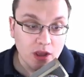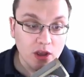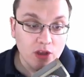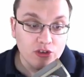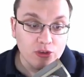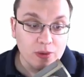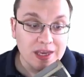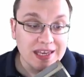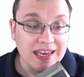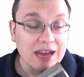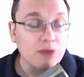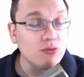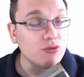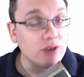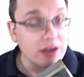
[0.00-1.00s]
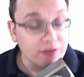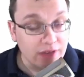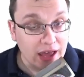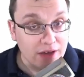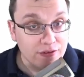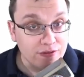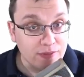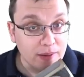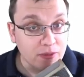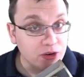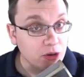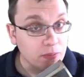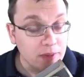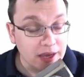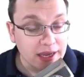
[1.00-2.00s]
So we can get rid of F. Remember,
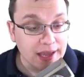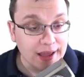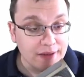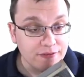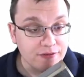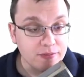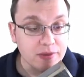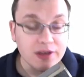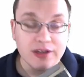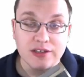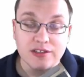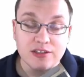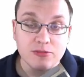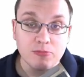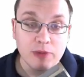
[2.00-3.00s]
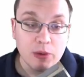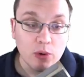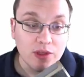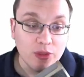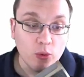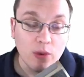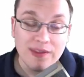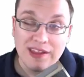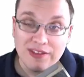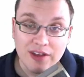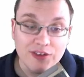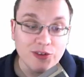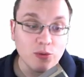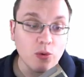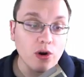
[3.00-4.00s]
don't pick F because we want the one that
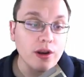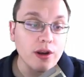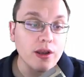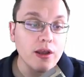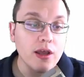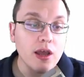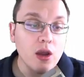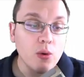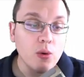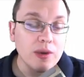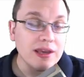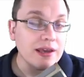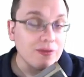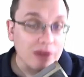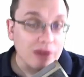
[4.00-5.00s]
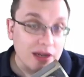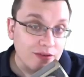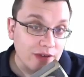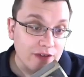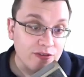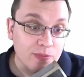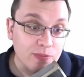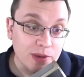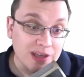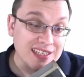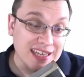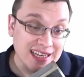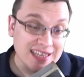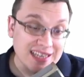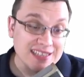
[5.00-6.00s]
doesn't work. We can get rid of F because
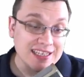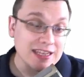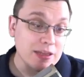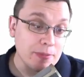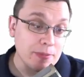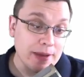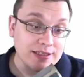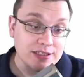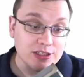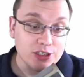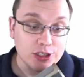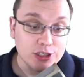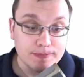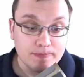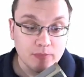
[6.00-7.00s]
it is in the passage.